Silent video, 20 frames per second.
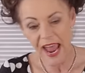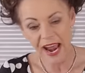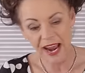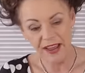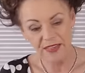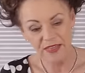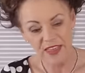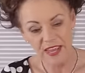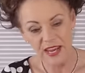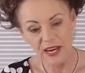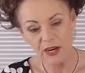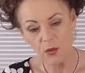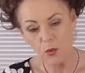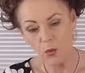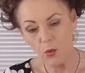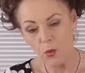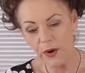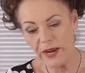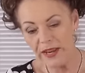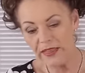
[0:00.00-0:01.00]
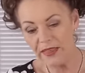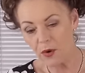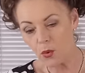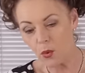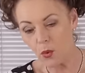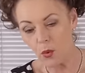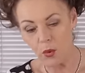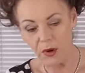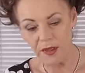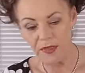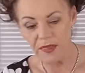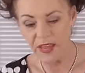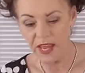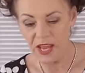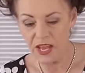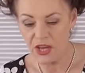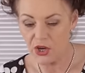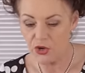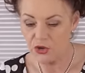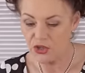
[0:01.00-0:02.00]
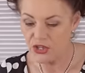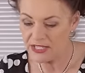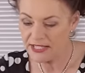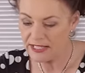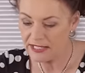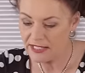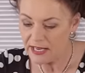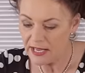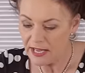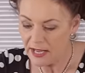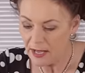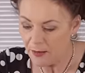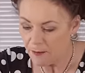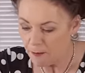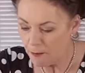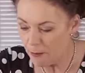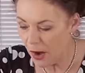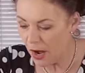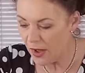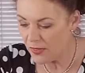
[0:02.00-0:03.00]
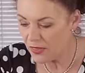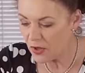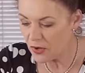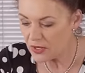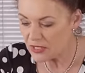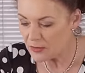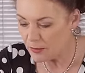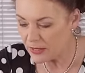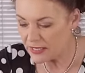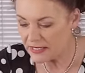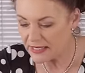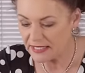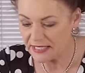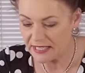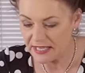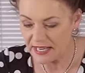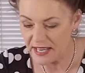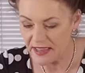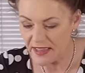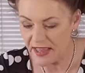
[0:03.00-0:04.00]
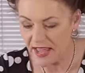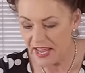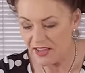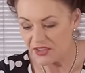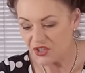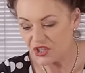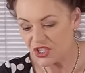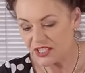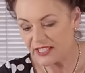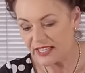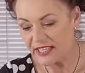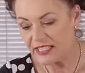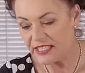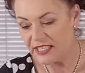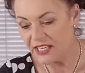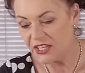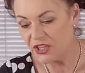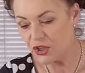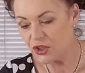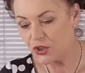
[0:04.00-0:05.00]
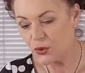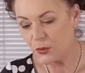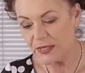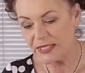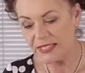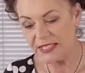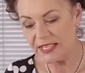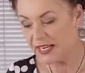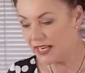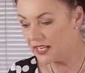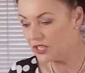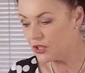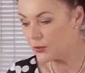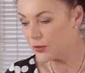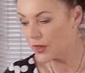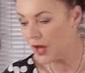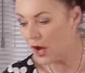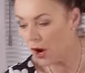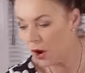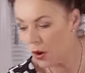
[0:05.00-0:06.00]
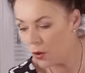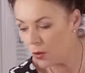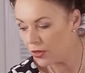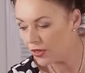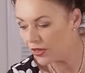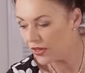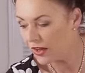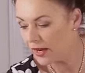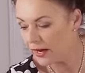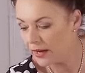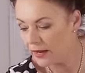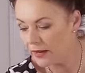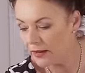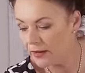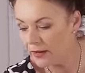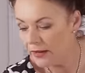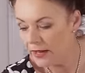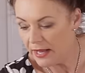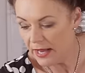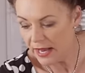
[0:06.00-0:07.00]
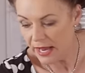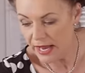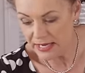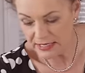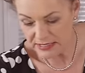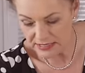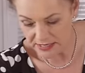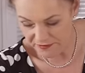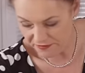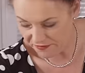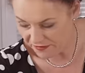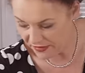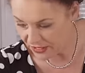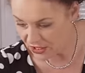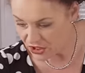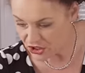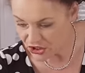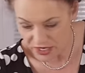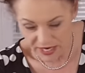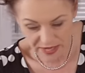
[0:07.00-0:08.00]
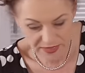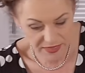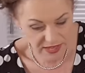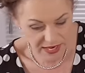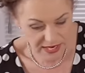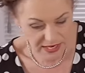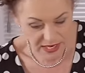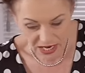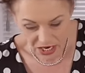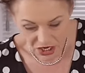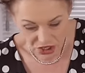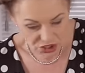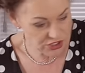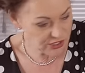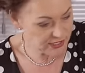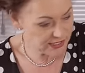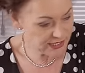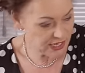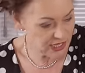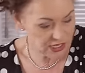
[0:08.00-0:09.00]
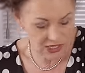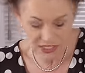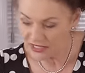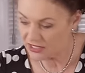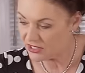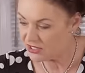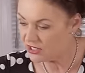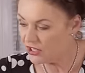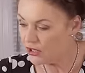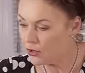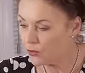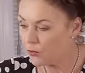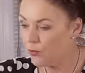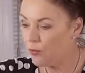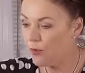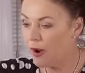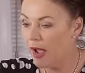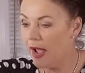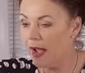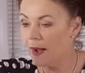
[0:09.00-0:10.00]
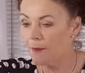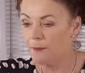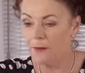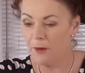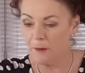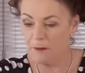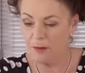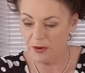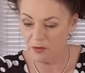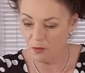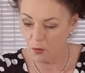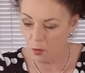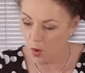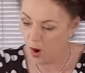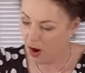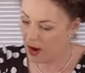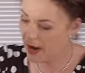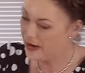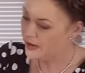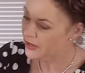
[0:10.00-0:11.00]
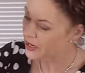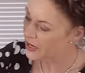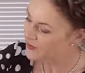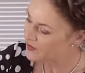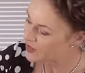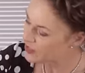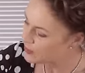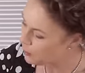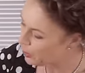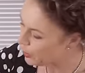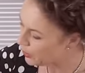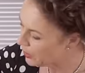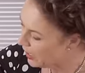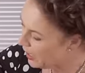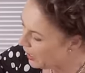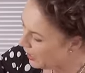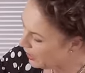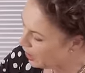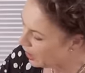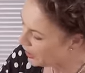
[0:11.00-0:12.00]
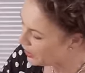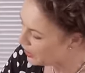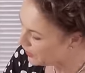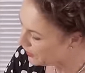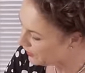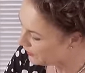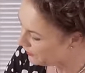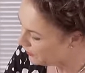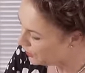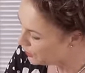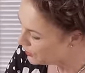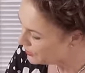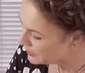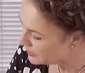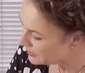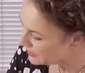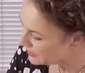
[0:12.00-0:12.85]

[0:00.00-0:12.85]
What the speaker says: and then when they're all in there, you just bind those bits together and just continue twisting until the whole thing is finished, and then just get your bit of wire, and I've just put, like, you could use